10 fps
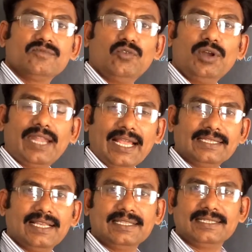Voltaic
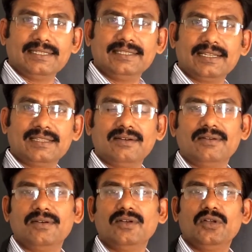cells, these are the.
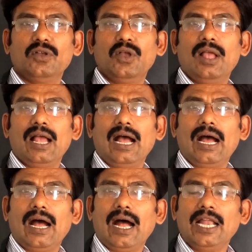
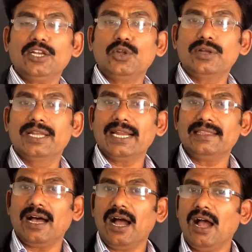And to get
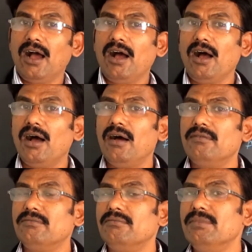
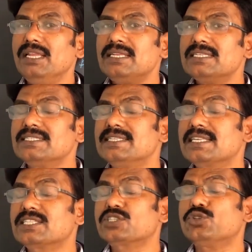the
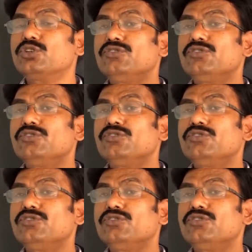6 to